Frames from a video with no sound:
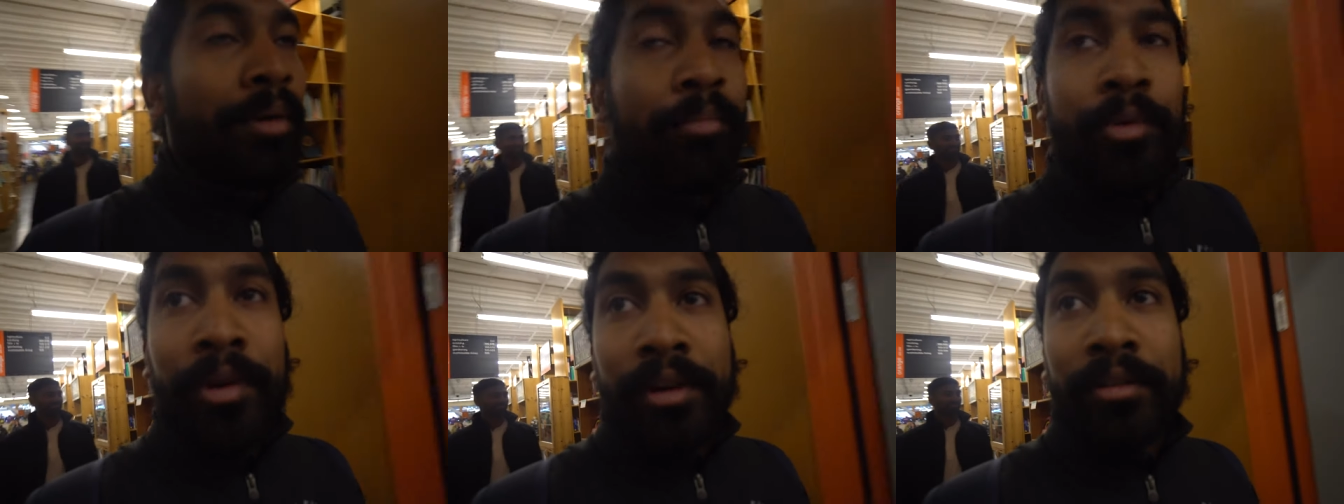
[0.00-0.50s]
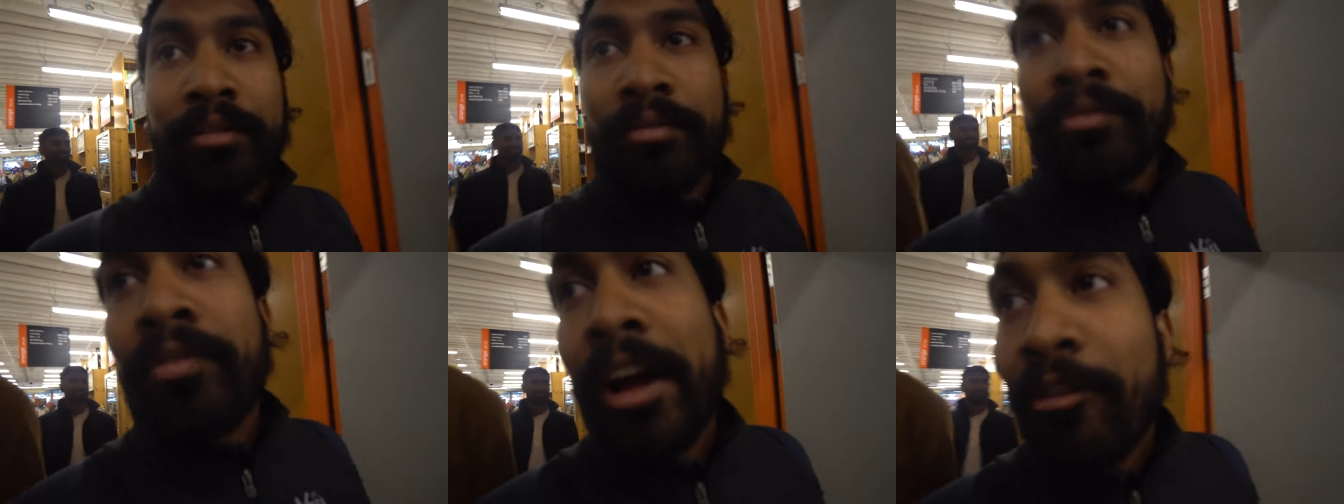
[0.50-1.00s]

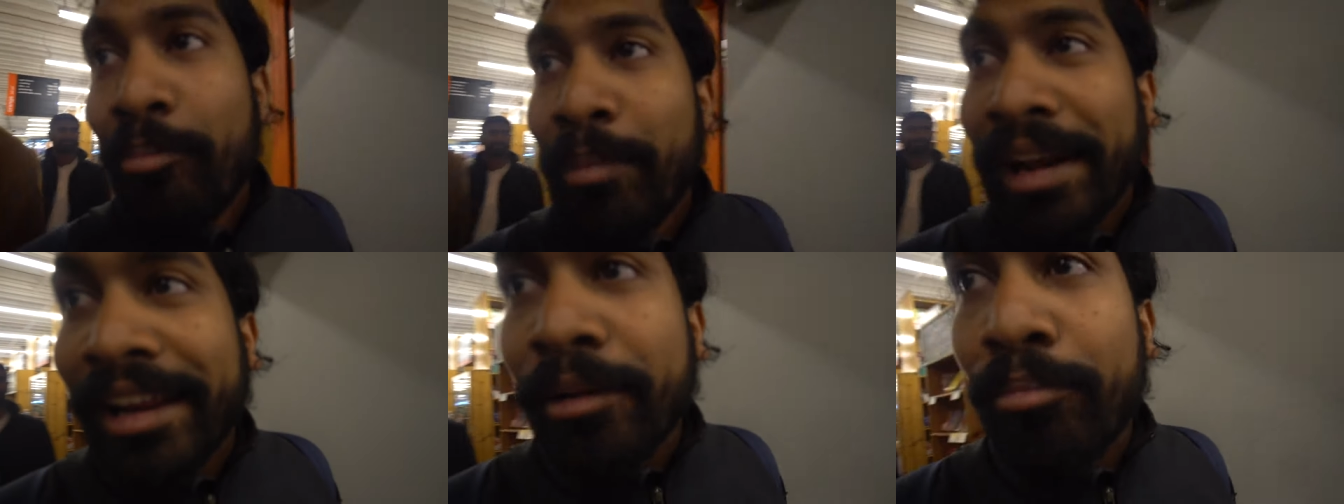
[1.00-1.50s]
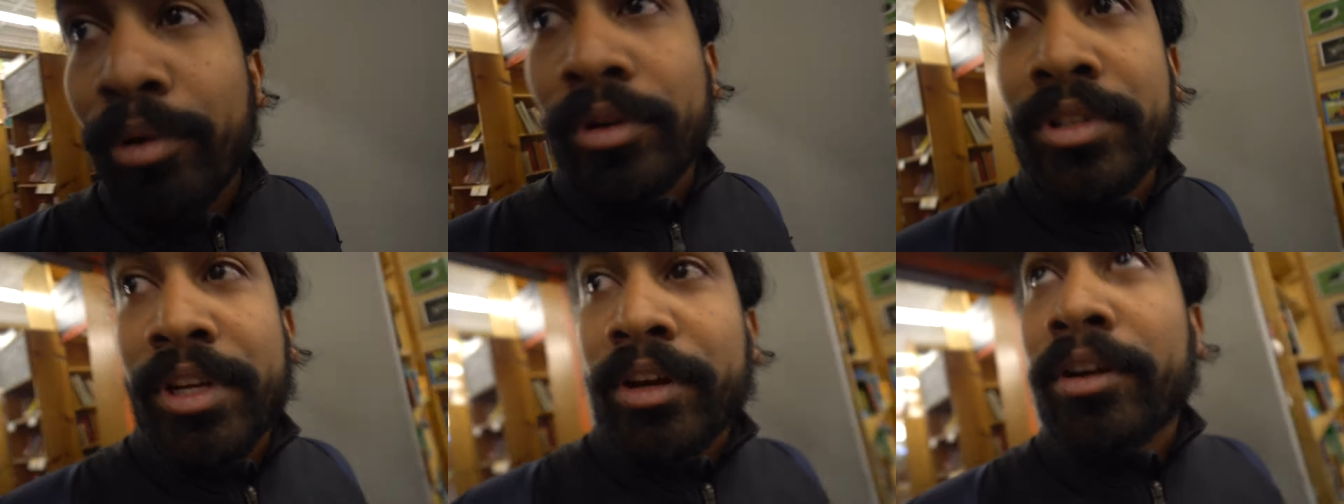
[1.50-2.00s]
1.5 million
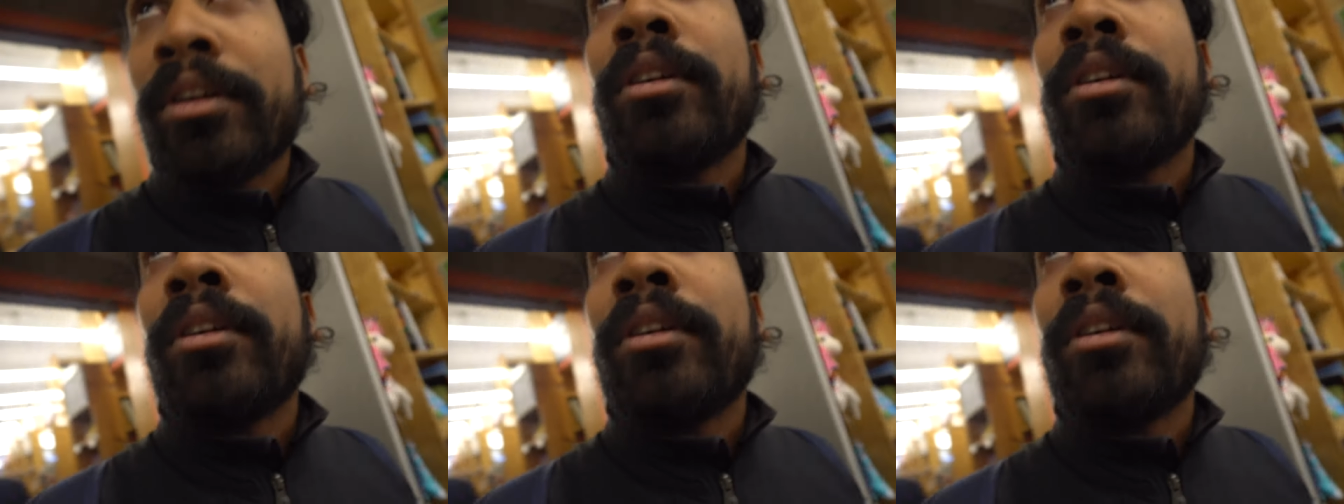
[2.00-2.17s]
books here.